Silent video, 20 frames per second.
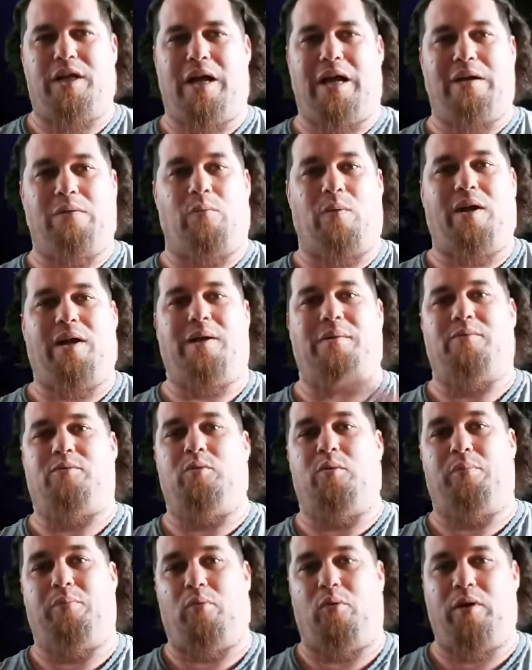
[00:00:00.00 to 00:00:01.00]
I ran up
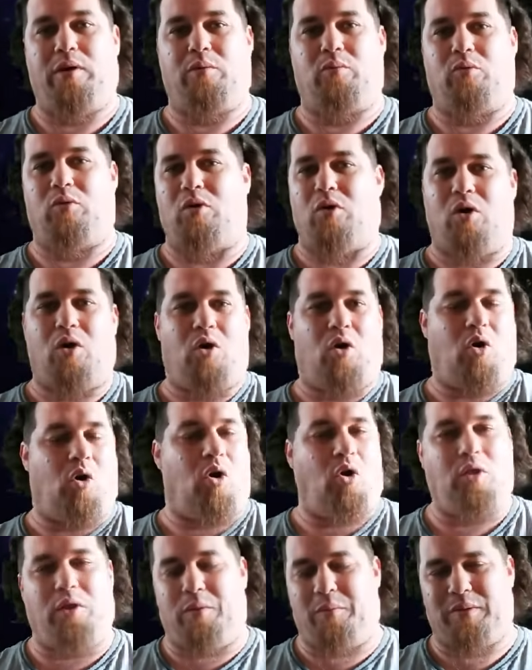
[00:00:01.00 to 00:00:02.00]
to a point where
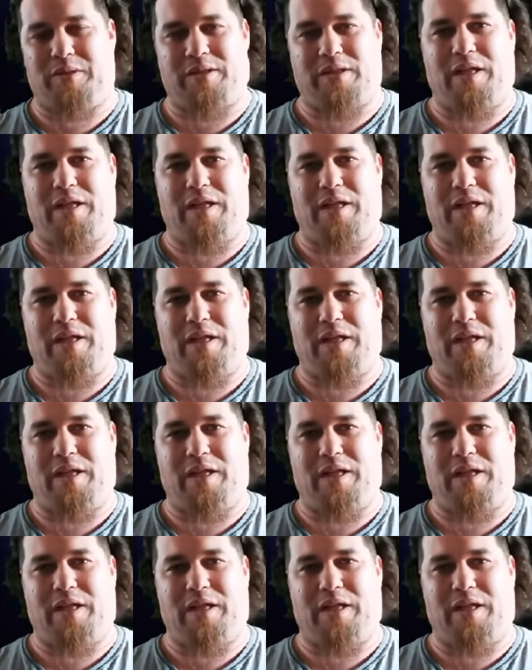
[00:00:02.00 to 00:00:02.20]
all that was